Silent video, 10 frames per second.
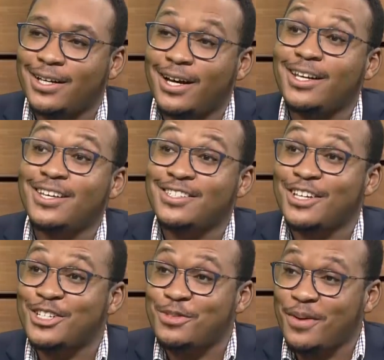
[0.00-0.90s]
Guyanese
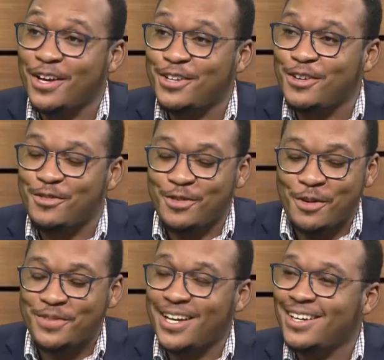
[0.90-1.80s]
expect
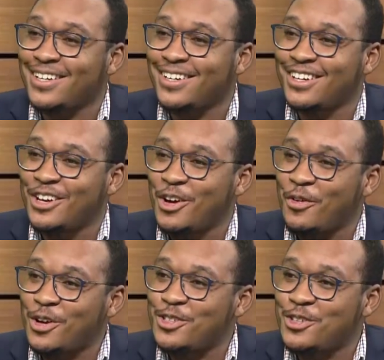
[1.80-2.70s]
from Tanya
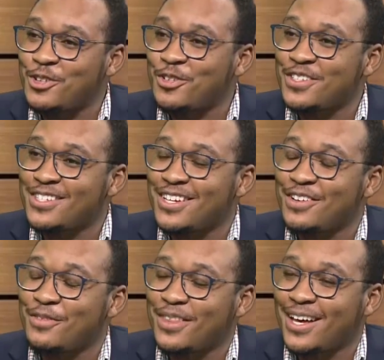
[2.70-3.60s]
once you
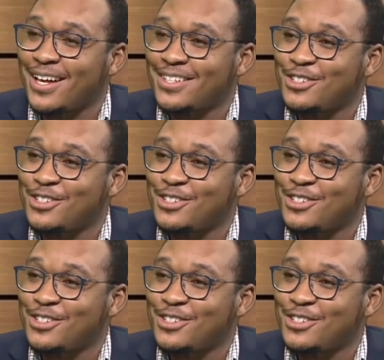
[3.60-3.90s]
receive that